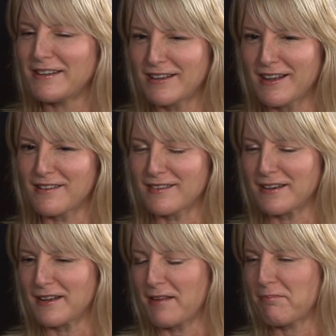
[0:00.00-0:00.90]
It
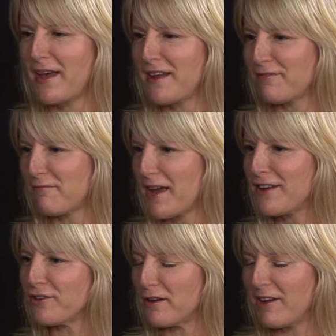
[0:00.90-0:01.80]
does, and part of
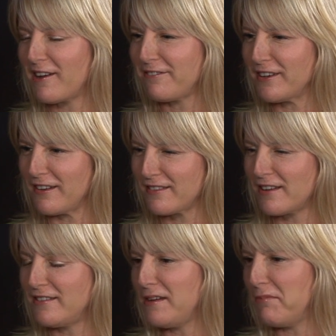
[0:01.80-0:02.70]
my job, I feel,
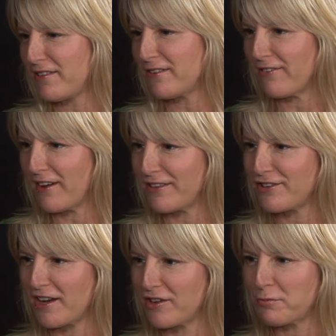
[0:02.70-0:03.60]
is to demystify
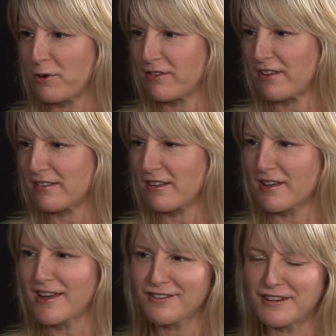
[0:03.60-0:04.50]
the change process,
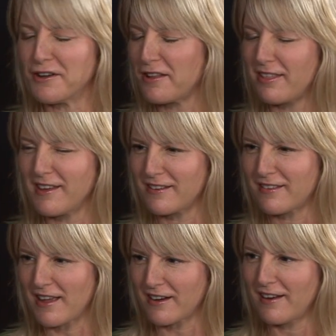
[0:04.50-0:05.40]
because I actually don't
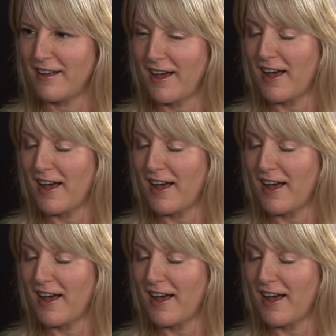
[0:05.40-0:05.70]
think it's that